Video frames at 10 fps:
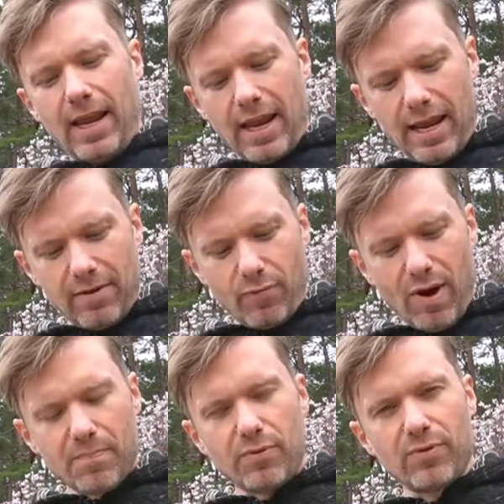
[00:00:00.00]
it
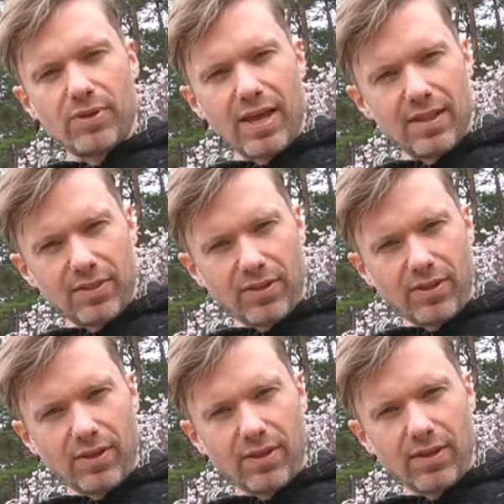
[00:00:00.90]

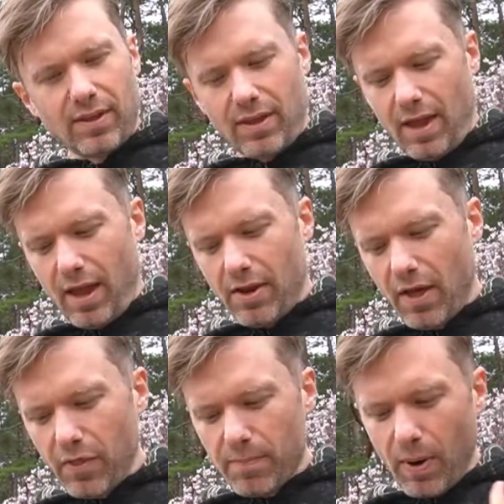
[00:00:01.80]
represents
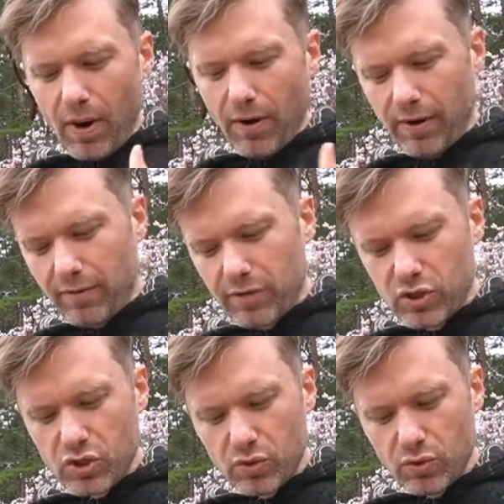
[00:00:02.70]
another part of the
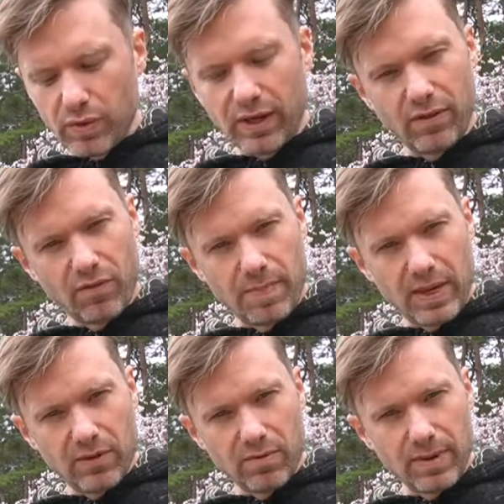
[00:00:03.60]
shoe that
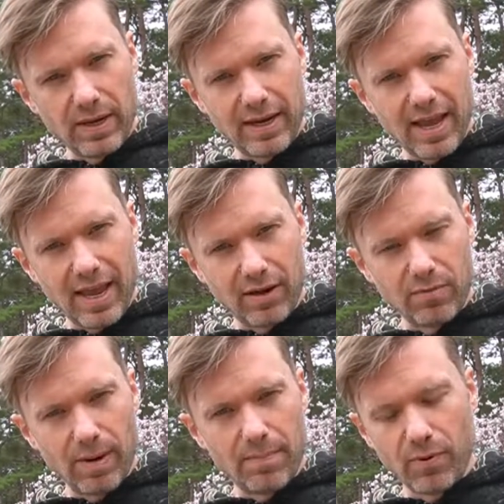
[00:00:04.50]
speaks to me again, to
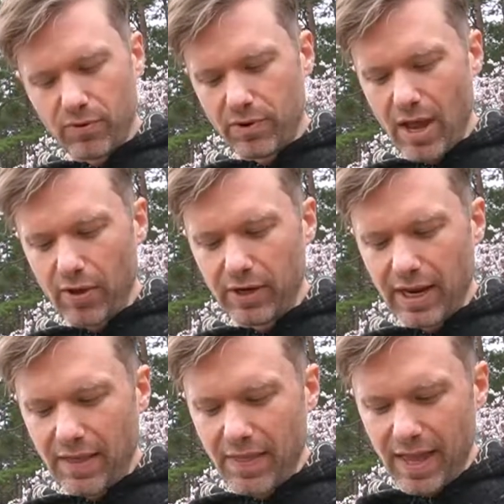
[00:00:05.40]
my personality,
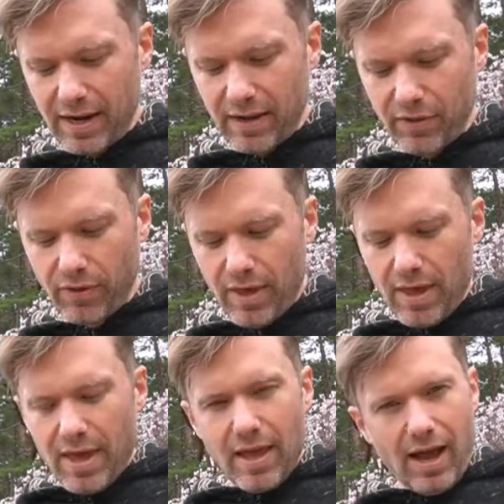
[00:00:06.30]
and that is
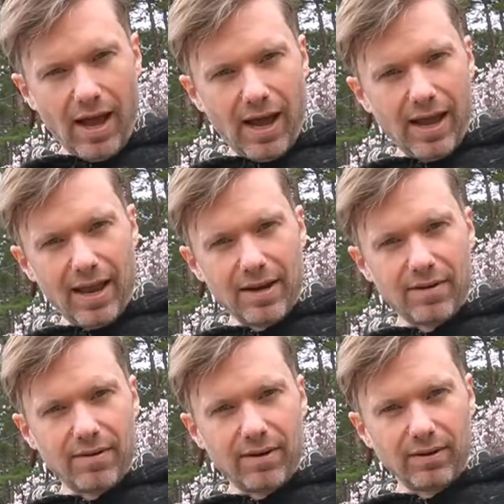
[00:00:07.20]
I
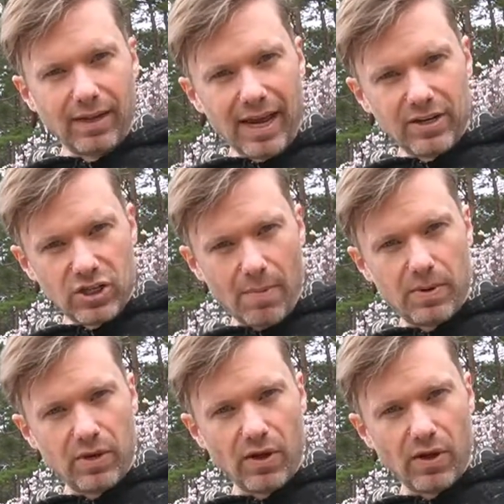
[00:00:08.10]
like Japanese